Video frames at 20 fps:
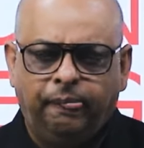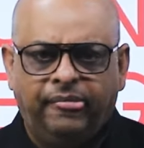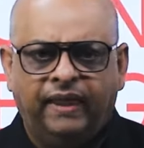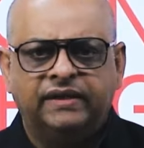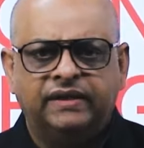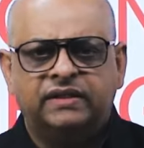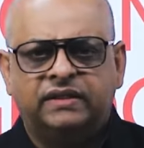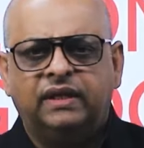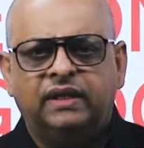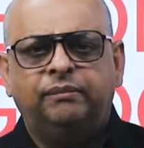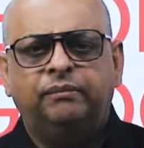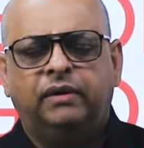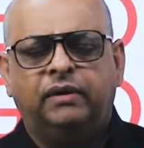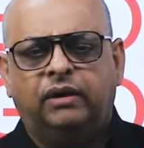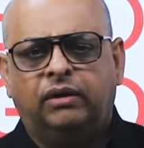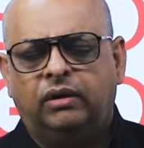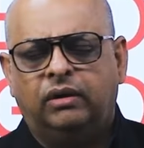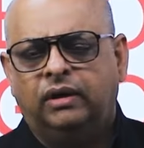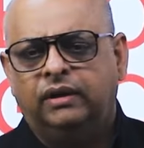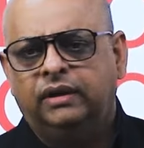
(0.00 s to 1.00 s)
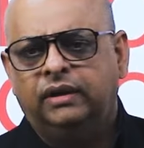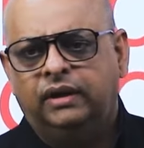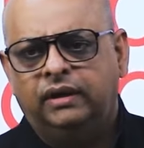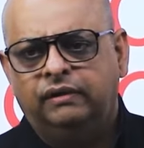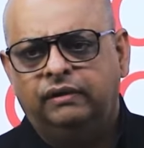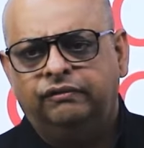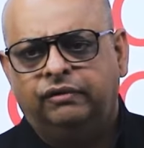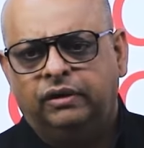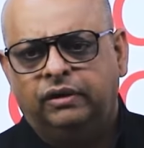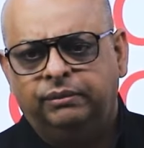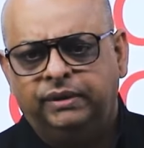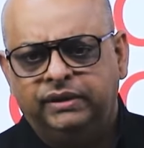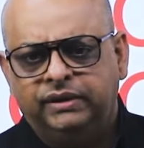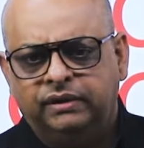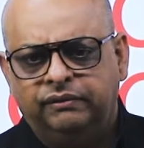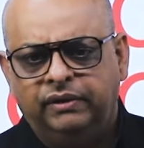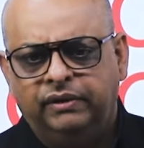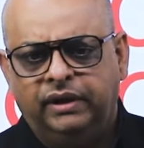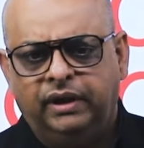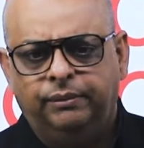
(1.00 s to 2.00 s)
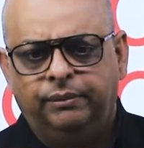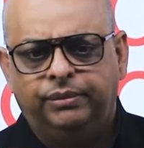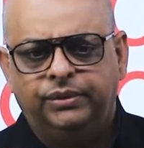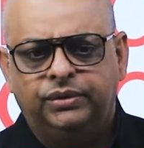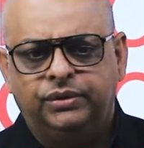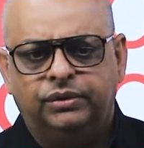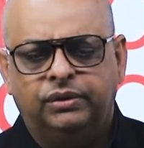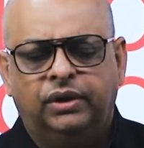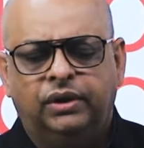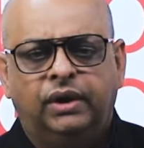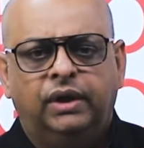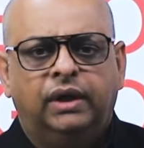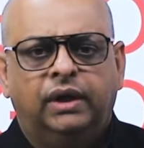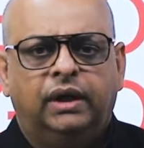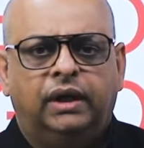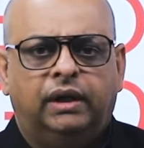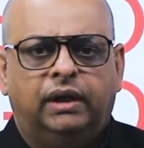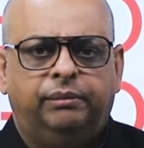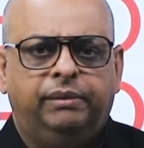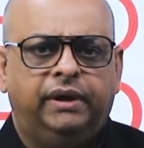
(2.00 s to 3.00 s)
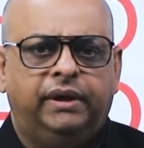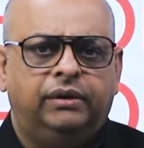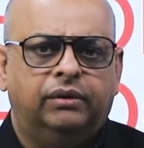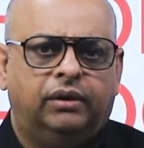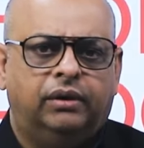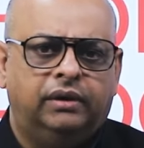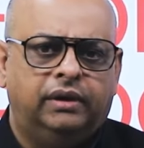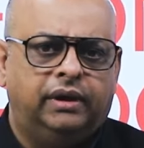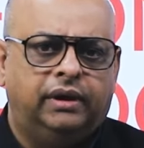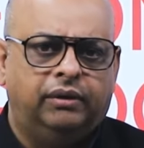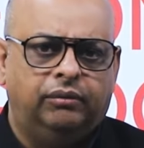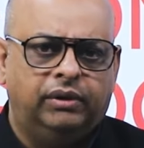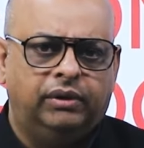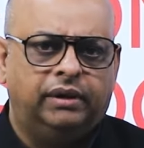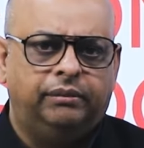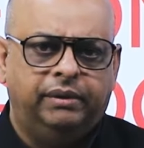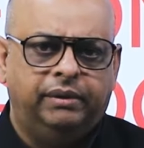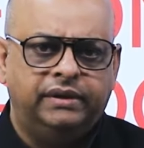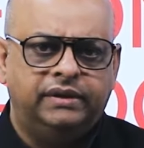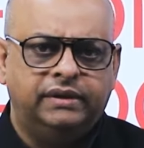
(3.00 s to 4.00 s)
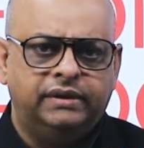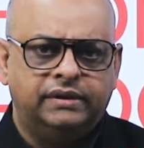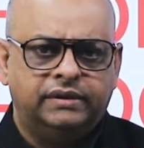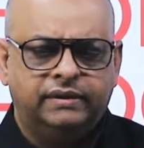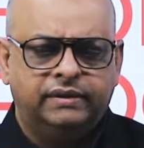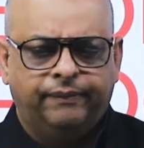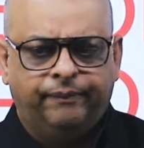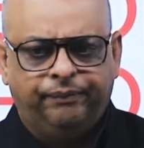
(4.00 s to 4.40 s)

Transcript: Some or other information will help you to update on the regular basis.